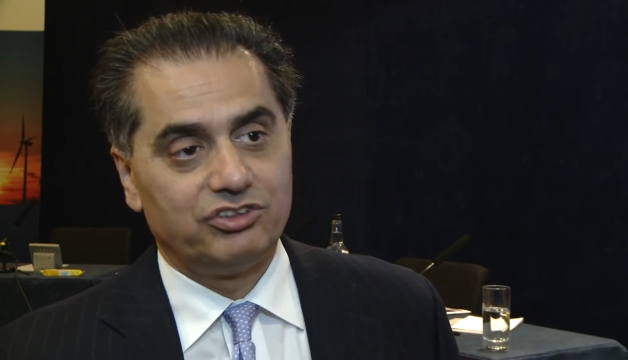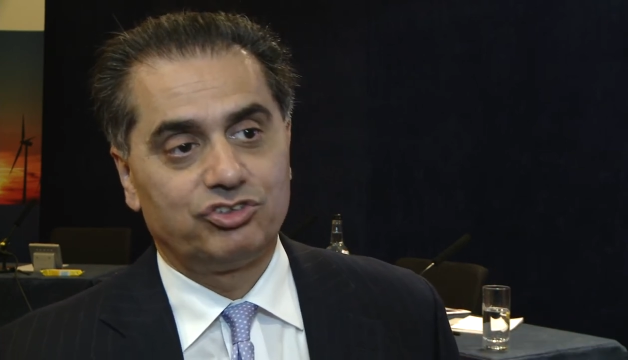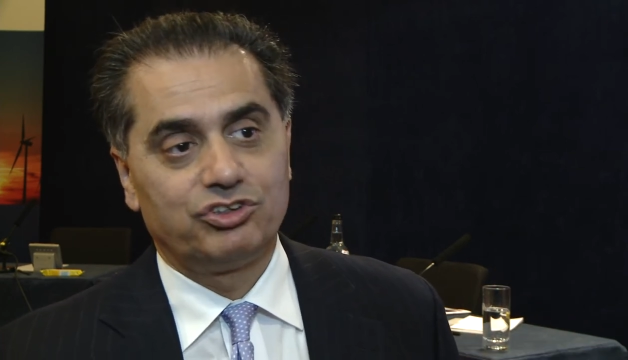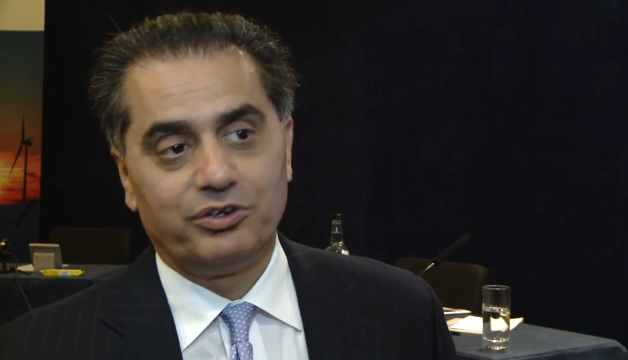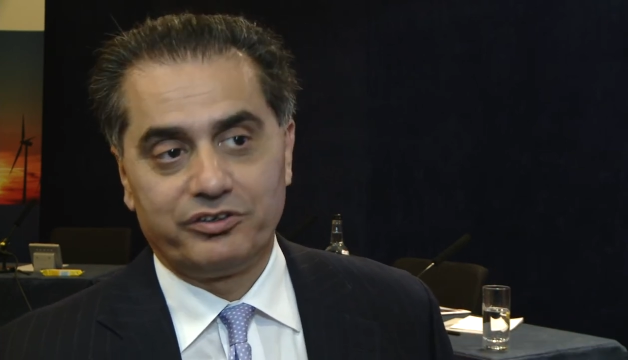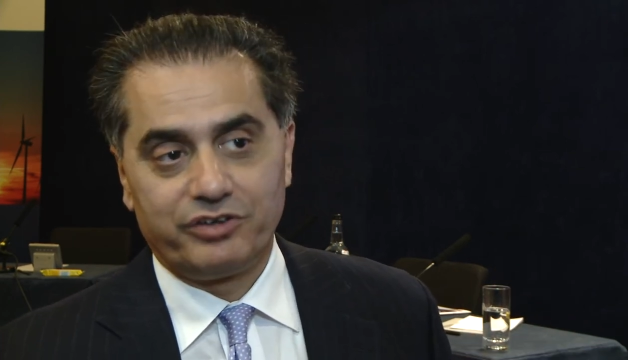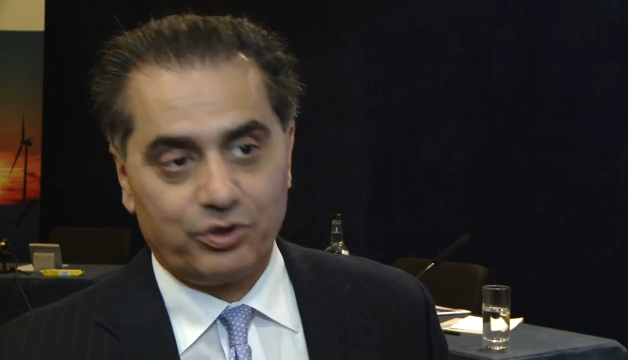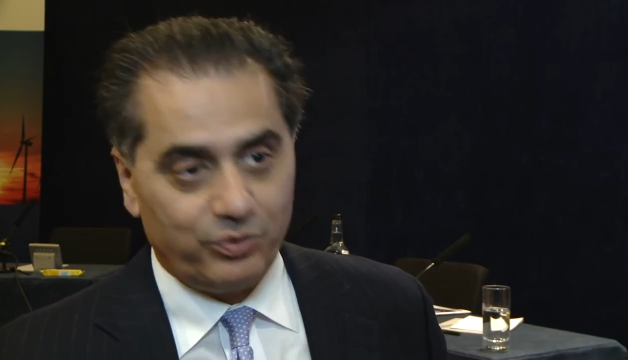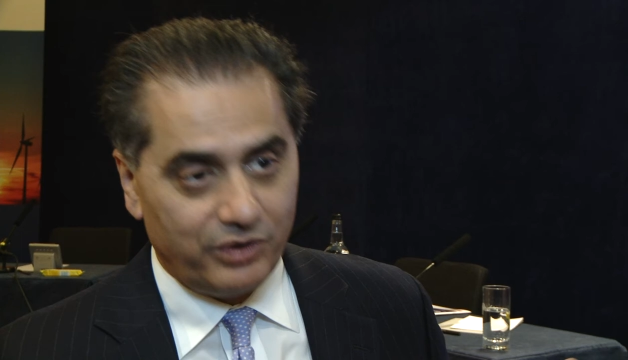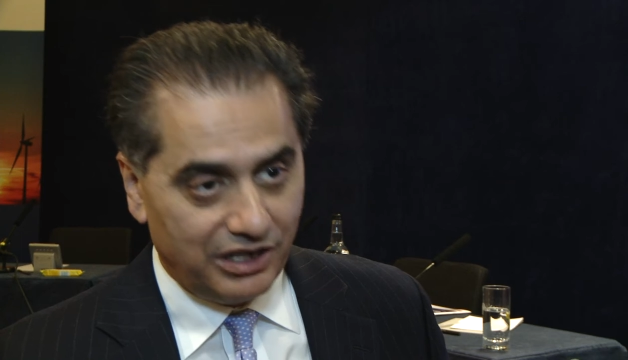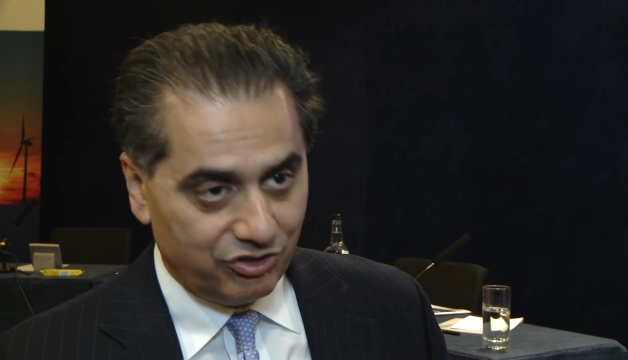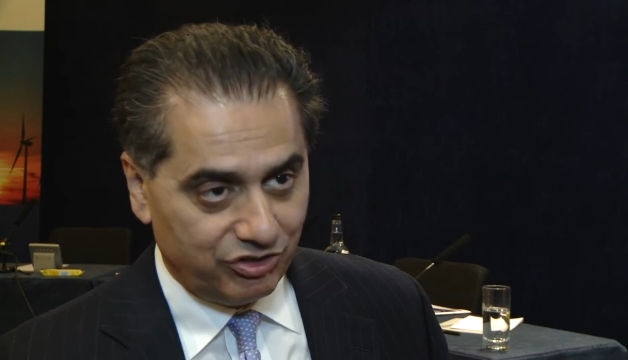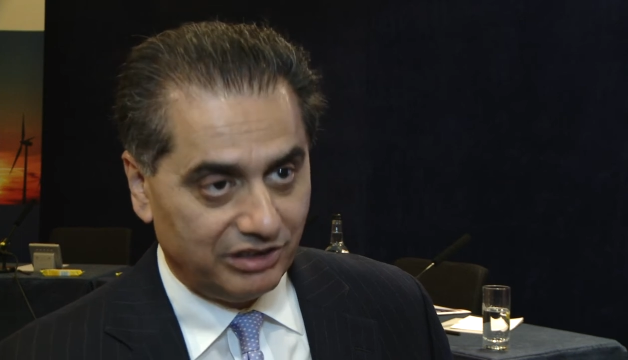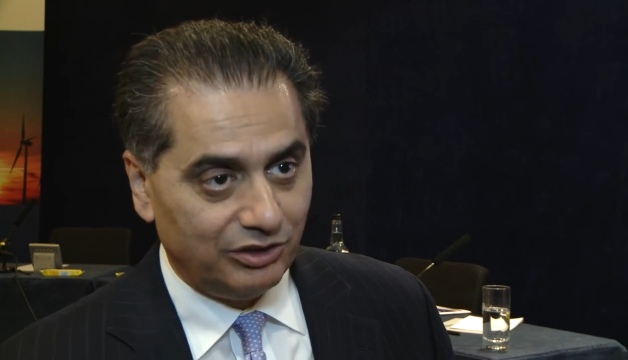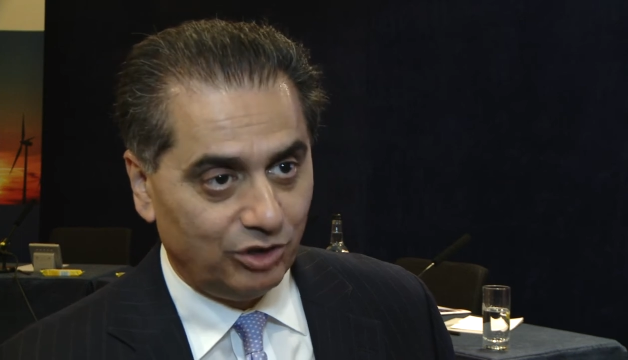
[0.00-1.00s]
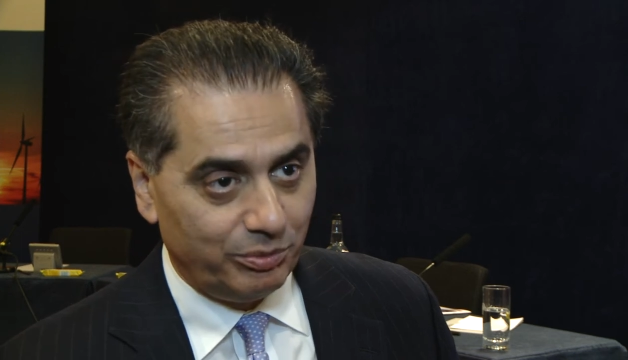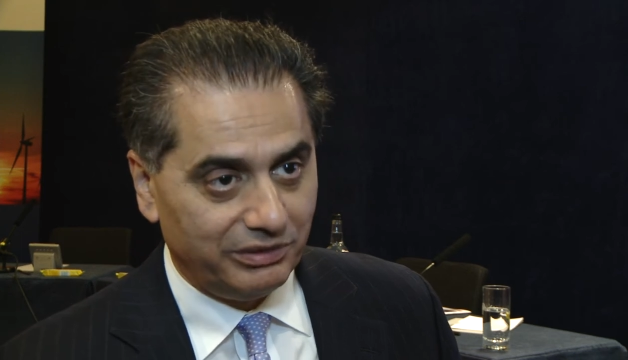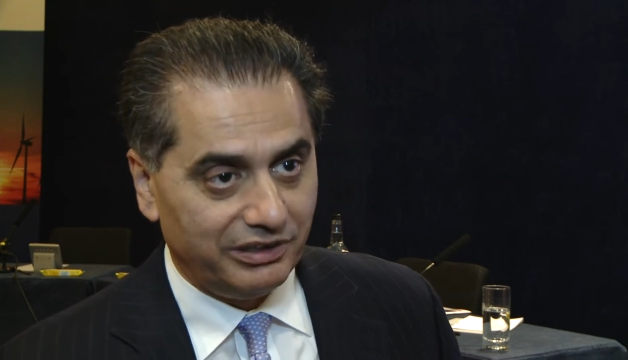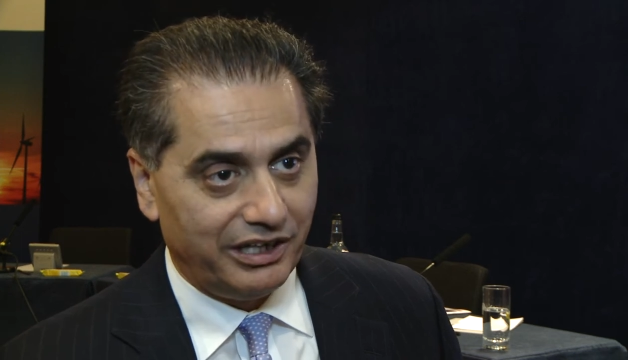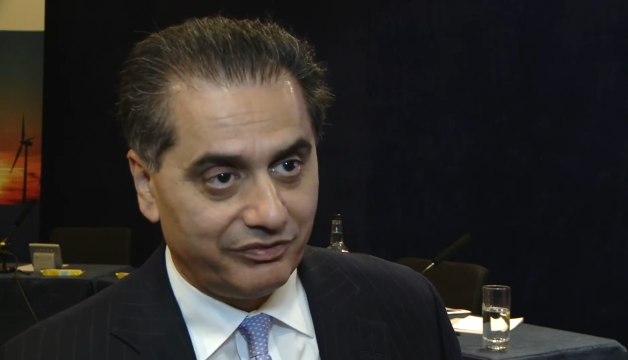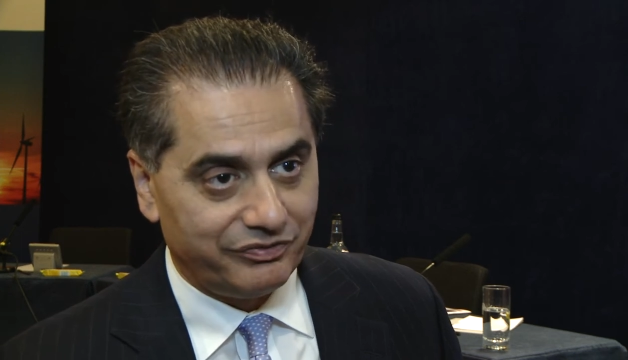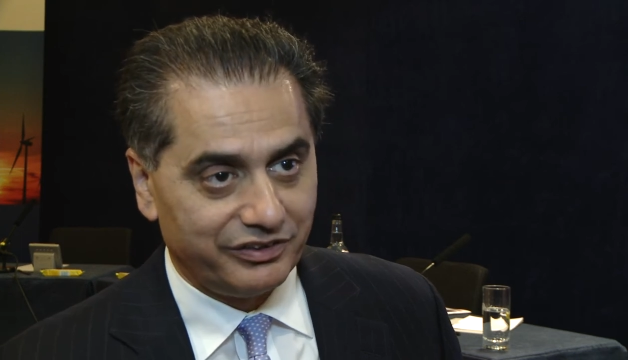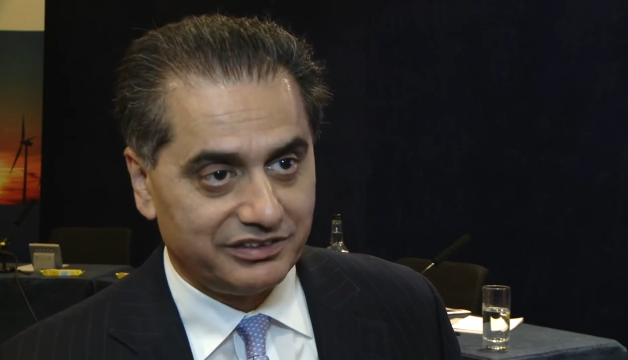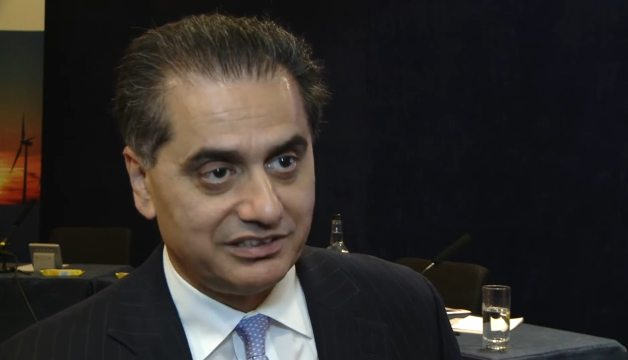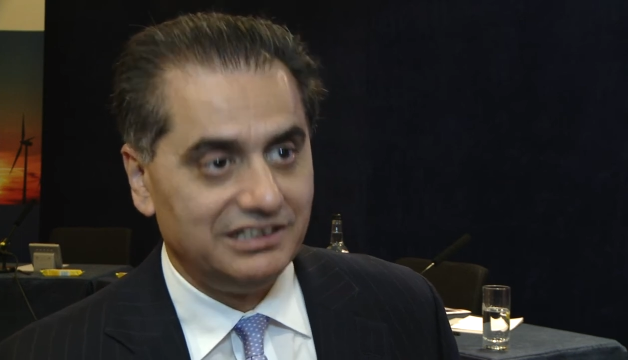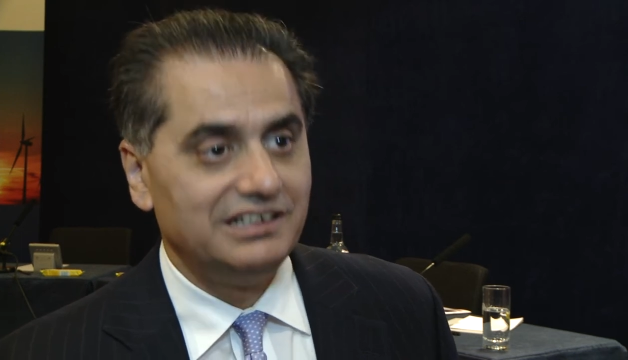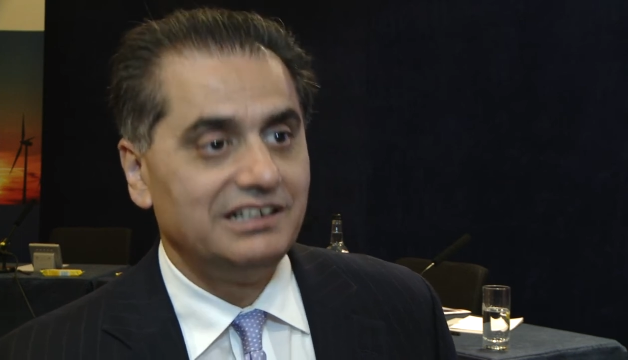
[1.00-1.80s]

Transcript: and so it requires a global effort